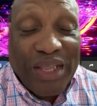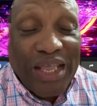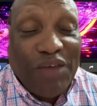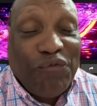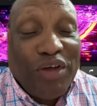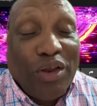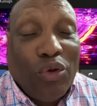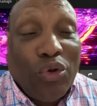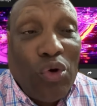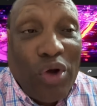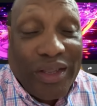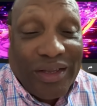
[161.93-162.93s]
If a
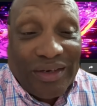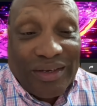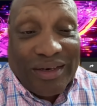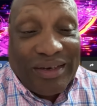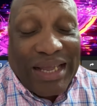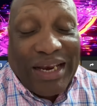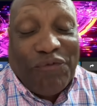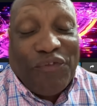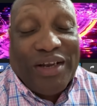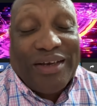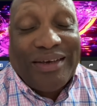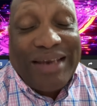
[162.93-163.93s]
lawyer did that, if
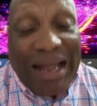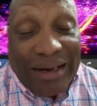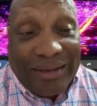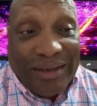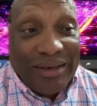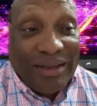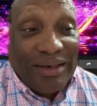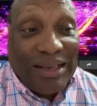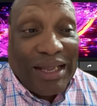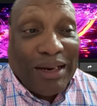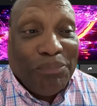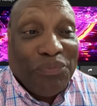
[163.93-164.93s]
a doctor did
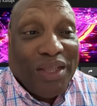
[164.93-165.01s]
that,